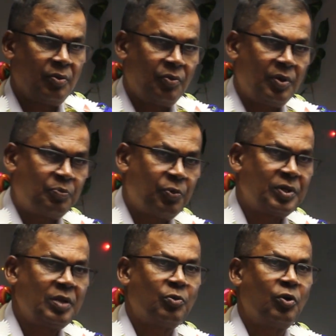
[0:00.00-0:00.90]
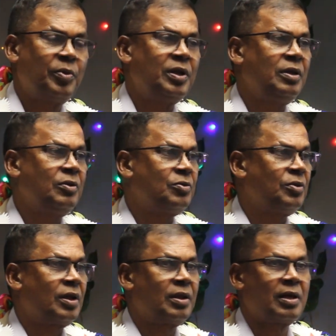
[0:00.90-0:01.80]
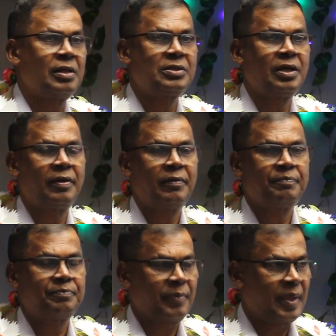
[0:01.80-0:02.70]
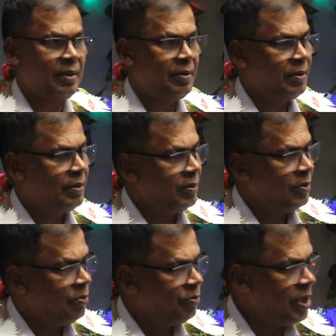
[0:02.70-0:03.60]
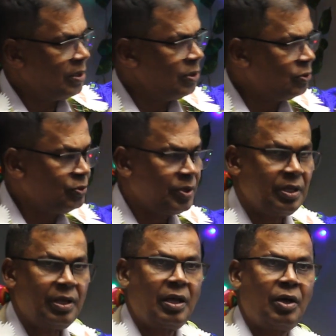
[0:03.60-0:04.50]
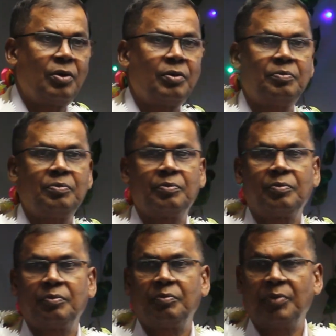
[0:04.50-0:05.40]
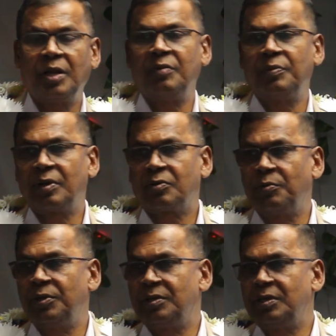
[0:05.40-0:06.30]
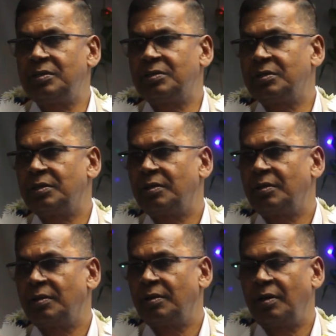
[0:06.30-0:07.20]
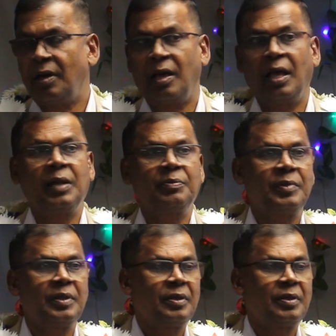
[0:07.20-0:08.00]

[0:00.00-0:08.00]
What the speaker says: We have put in more money into agriculture, making sure that our vulnerable communities are helped.